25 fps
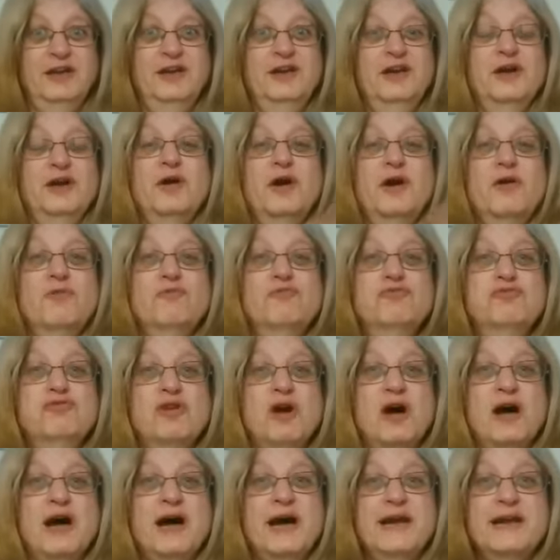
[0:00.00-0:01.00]
you know,
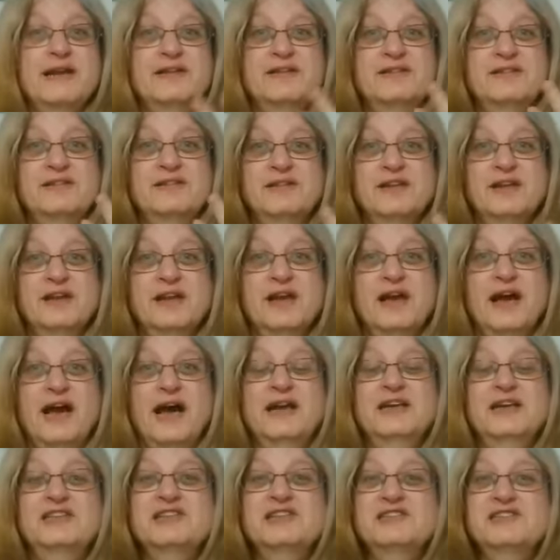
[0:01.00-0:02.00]
rise
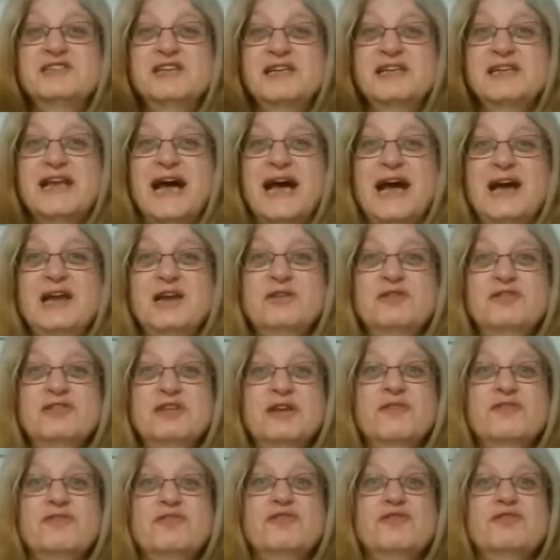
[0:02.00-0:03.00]
and just allow
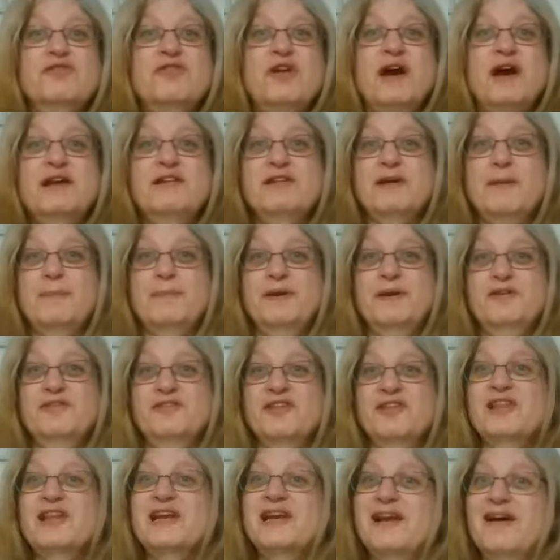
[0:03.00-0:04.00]
yourself to rise up
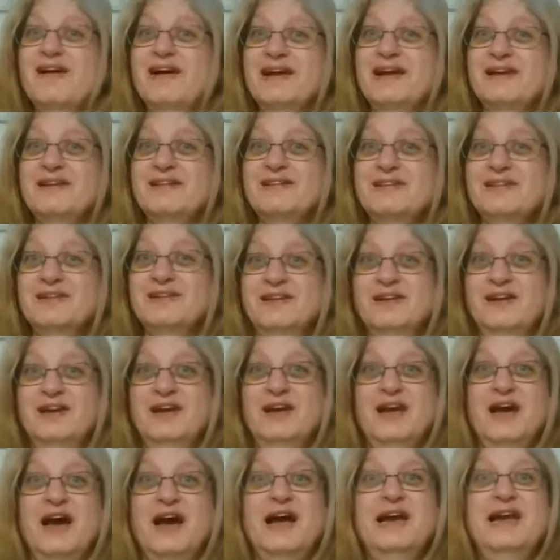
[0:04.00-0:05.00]
into the light.
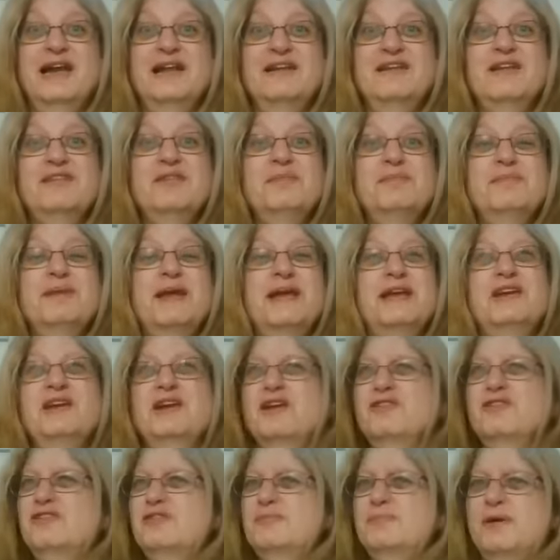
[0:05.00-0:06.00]
And it doesn't mean,
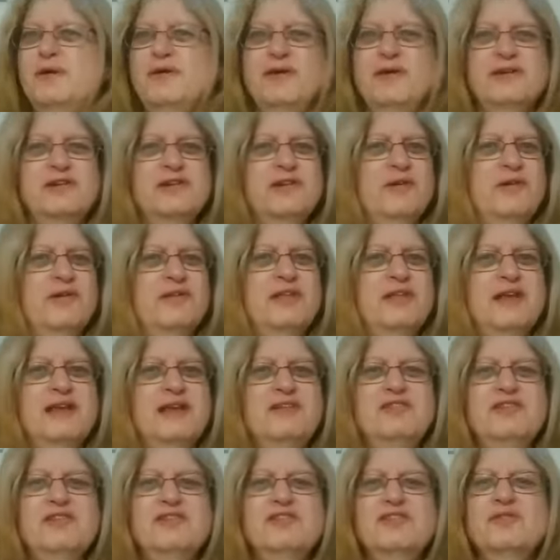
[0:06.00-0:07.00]
you know, spiritual or anything.
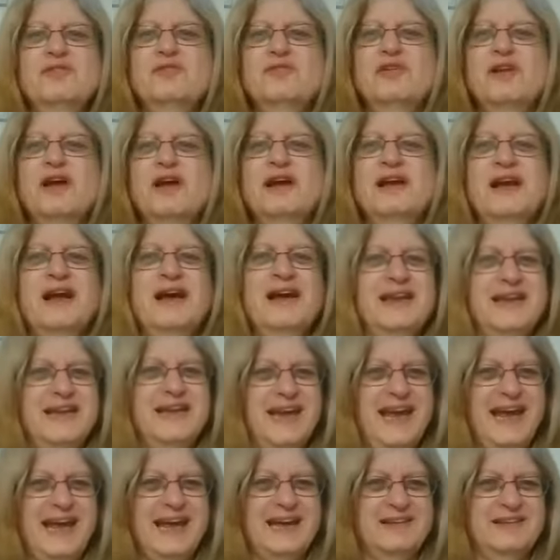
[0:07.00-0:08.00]
It's just sort of like
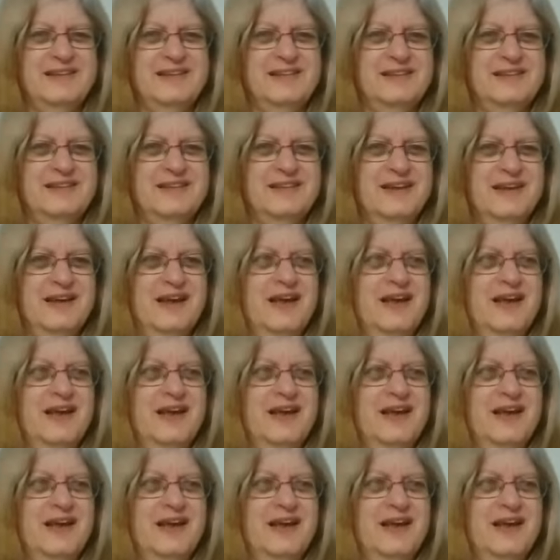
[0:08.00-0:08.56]
yes.